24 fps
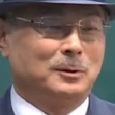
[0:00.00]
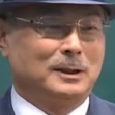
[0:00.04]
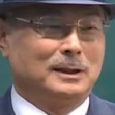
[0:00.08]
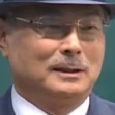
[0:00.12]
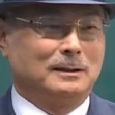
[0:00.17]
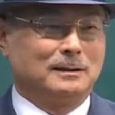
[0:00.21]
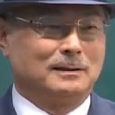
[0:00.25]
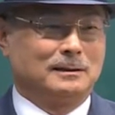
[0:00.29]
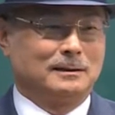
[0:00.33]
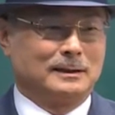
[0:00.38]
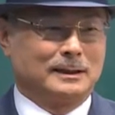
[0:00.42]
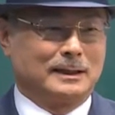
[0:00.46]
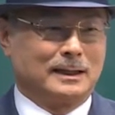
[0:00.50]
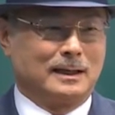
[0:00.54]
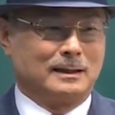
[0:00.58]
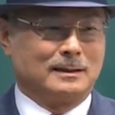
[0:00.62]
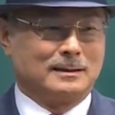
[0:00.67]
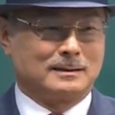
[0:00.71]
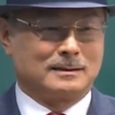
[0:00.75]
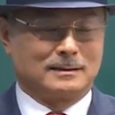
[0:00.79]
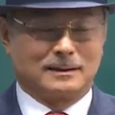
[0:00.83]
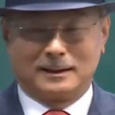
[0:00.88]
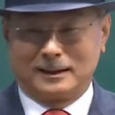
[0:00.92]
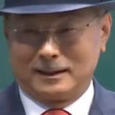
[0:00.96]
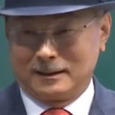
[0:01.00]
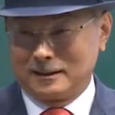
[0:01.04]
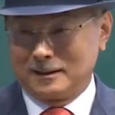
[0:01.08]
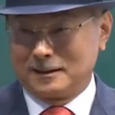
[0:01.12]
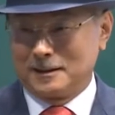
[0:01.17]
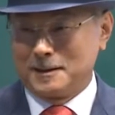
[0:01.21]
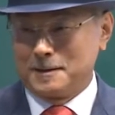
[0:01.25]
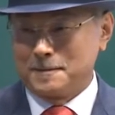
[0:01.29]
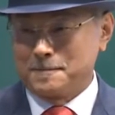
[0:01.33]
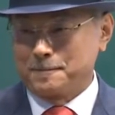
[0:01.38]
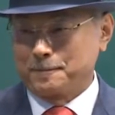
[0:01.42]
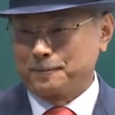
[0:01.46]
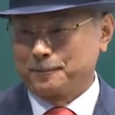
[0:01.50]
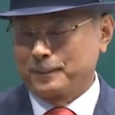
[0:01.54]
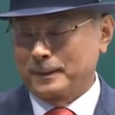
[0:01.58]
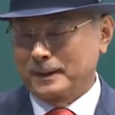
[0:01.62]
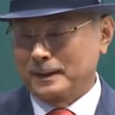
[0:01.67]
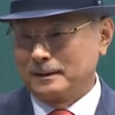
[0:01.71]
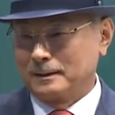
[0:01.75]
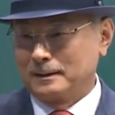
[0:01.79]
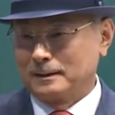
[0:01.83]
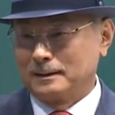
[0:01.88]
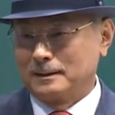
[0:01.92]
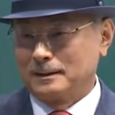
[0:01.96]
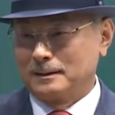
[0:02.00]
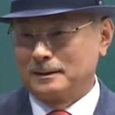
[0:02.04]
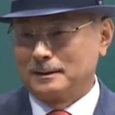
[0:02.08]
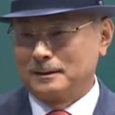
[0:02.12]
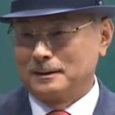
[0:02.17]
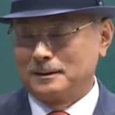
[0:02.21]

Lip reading: that I've been doing these days.